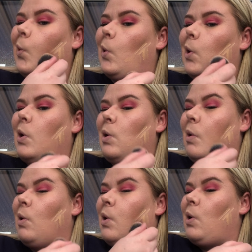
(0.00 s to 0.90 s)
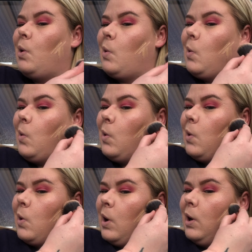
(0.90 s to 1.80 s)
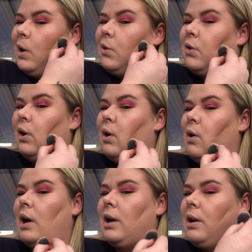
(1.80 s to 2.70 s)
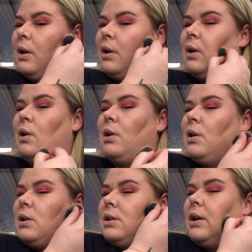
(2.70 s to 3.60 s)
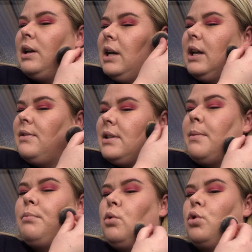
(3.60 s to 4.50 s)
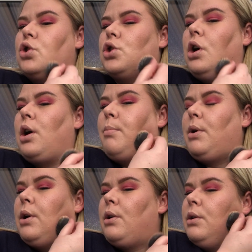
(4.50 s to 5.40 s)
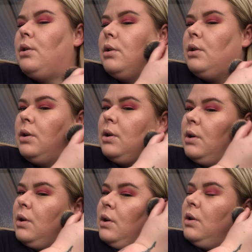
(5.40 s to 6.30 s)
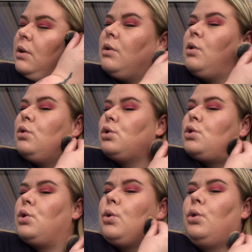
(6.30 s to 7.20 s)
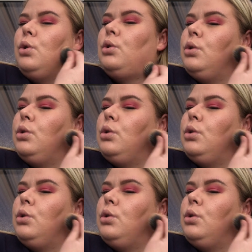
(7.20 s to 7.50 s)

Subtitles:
and I'm going to take the line so it gives that more sharper contour,